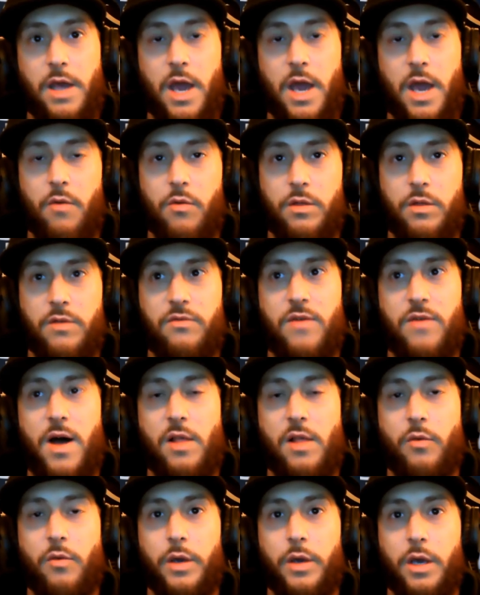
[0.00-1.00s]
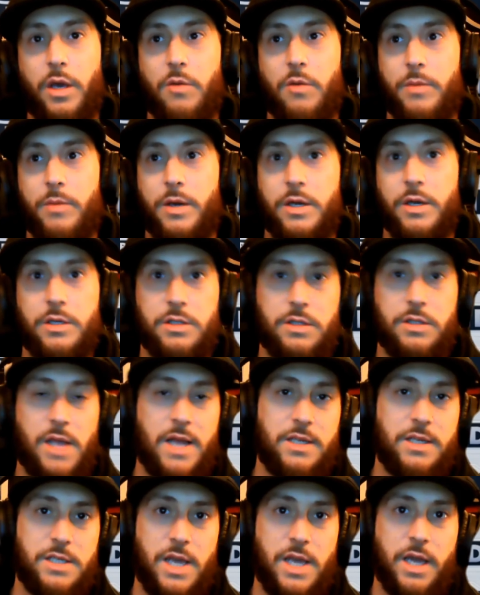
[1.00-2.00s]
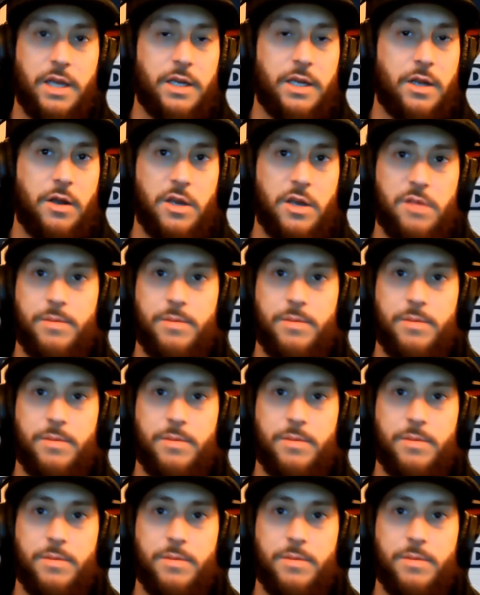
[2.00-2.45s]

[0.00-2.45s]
Hayward the following year, because that secondary,